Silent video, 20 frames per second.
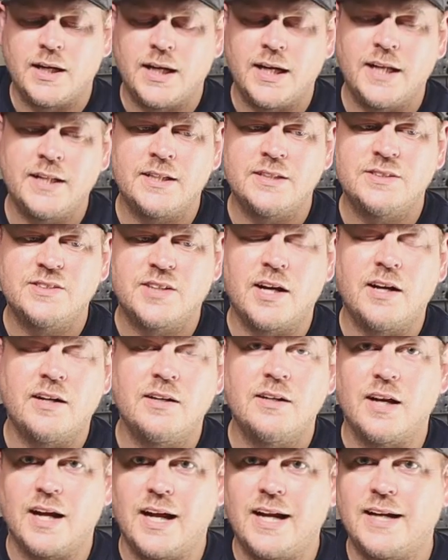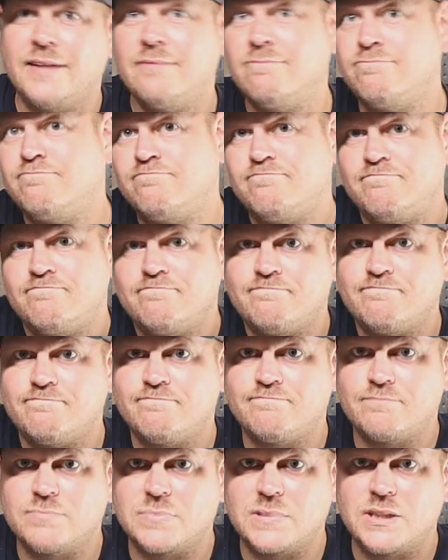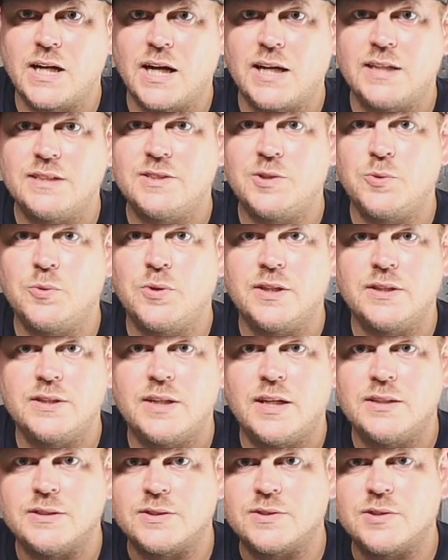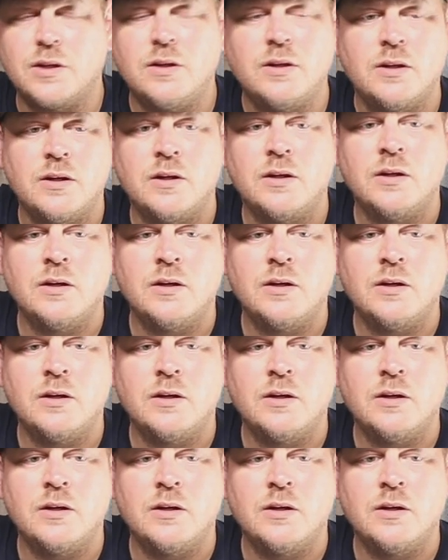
in this gun and kind of see what it does.